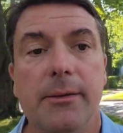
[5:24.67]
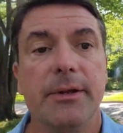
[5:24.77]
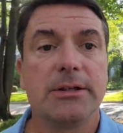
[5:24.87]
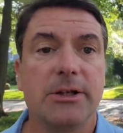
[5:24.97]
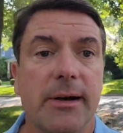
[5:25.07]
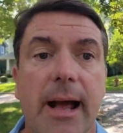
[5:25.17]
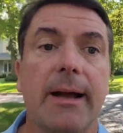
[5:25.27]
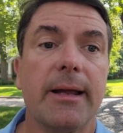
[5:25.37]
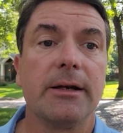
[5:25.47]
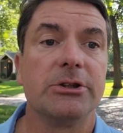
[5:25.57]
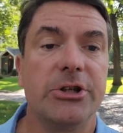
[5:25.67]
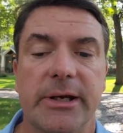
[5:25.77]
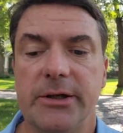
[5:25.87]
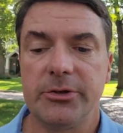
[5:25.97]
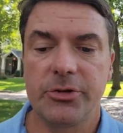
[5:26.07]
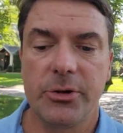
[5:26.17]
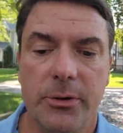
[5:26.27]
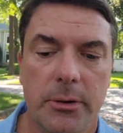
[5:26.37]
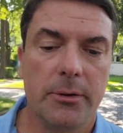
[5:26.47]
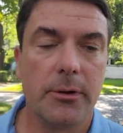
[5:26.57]
things are not going to change
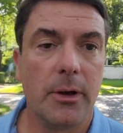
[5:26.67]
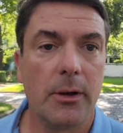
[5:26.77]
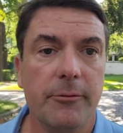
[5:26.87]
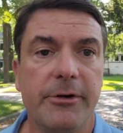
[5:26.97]
uh,